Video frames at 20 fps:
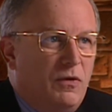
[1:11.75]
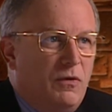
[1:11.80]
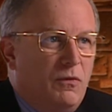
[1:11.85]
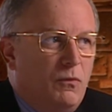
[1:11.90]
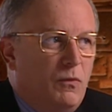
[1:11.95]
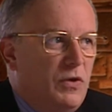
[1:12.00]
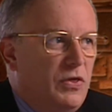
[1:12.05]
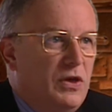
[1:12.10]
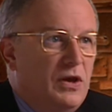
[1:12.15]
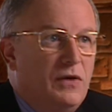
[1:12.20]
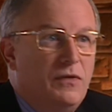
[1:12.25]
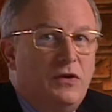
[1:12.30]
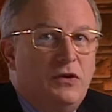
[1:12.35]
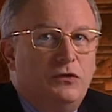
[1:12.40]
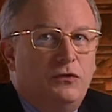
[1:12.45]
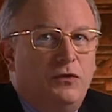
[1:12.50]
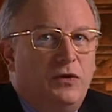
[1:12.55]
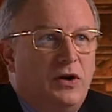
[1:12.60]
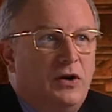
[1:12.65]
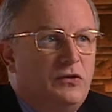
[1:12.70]
We think of these
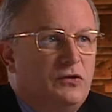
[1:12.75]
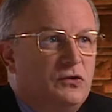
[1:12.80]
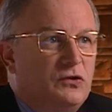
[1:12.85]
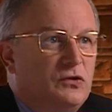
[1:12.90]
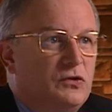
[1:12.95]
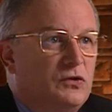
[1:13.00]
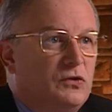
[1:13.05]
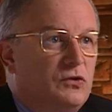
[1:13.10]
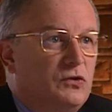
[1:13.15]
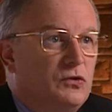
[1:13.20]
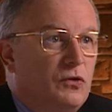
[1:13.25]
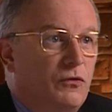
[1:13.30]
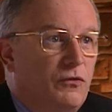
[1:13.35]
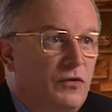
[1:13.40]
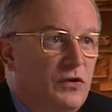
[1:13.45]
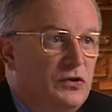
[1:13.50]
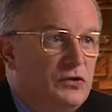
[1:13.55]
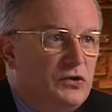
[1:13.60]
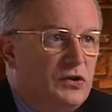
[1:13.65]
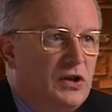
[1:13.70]
very
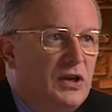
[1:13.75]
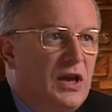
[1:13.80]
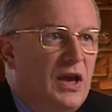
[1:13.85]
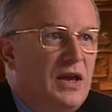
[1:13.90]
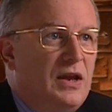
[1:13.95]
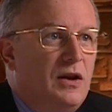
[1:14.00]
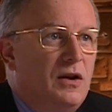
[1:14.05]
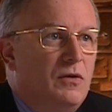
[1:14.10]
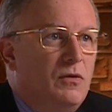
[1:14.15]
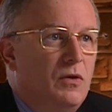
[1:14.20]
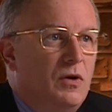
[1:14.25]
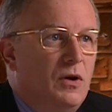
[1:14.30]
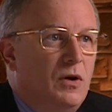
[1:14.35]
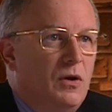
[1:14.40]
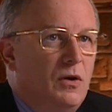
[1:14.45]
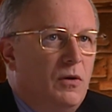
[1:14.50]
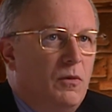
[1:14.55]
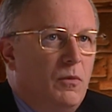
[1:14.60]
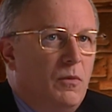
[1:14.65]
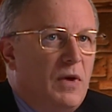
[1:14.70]
sophisticated,
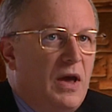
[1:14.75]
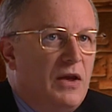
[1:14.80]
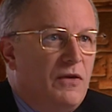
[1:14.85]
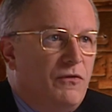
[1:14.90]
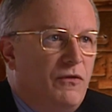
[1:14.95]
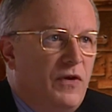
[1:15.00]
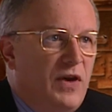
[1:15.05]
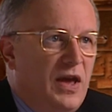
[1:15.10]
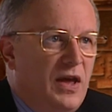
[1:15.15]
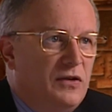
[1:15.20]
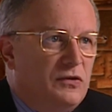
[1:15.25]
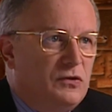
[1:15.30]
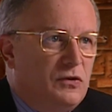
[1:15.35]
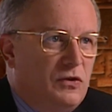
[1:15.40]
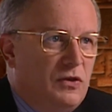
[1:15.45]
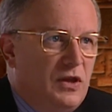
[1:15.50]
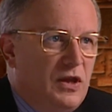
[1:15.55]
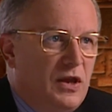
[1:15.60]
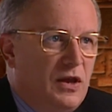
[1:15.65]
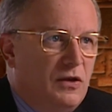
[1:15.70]
advanced
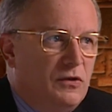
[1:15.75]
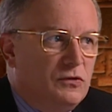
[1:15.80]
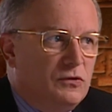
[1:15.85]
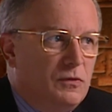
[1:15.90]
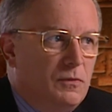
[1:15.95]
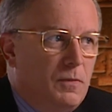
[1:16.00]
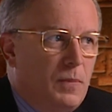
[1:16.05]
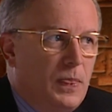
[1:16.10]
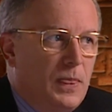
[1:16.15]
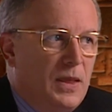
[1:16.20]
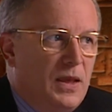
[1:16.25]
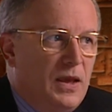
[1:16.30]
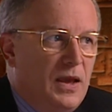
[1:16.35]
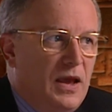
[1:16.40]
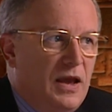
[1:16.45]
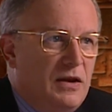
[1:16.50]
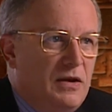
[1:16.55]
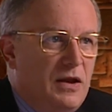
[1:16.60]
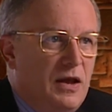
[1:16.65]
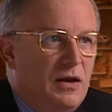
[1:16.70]
things,
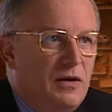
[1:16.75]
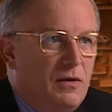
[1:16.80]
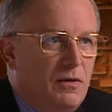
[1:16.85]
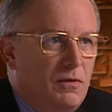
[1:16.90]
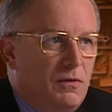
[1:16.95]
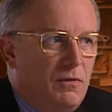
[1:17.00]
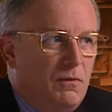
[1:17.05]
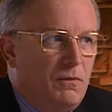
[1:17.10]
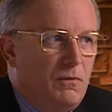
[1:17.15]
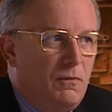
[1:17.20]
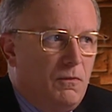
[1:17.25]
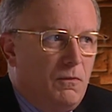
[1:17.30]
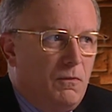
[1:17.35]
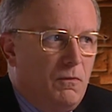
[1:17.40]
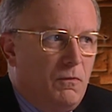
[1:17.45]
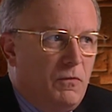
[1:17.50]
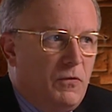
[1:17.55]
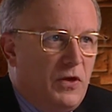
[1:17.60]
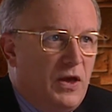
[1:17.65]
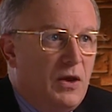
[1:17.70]
and yet
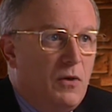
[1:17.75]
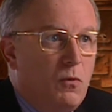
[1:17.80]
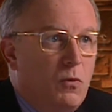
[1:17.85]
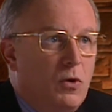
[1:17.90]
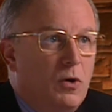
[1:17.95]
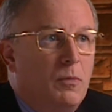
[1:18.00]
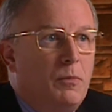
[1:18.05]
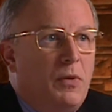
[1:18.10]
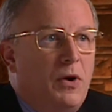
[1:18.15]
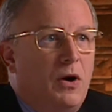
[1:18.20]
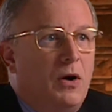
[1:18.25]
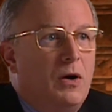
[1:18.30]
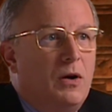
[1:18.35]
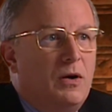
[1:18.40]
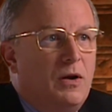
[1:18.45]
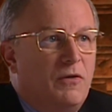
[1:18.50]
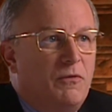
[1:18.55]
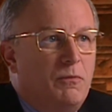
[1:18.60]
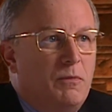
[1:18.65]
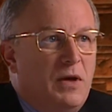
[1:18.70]
they were
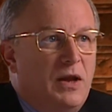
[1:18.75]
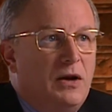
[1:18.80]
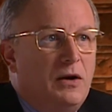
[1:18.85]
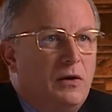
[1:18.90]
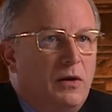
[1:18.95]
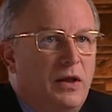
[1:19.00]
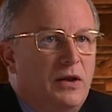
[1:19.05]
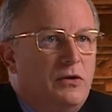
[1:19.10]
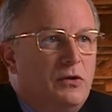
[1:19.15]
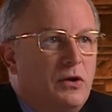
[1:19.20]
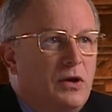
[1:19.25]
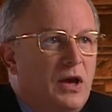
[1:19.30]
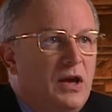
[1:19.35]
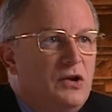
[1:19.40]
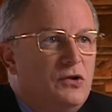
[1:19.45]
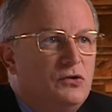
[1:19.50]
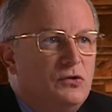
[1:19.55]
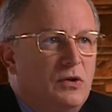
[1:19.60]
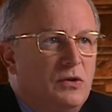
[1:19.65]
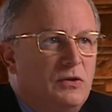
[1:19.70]
part of medical
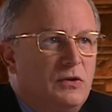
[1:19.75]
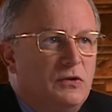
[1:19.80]
education at this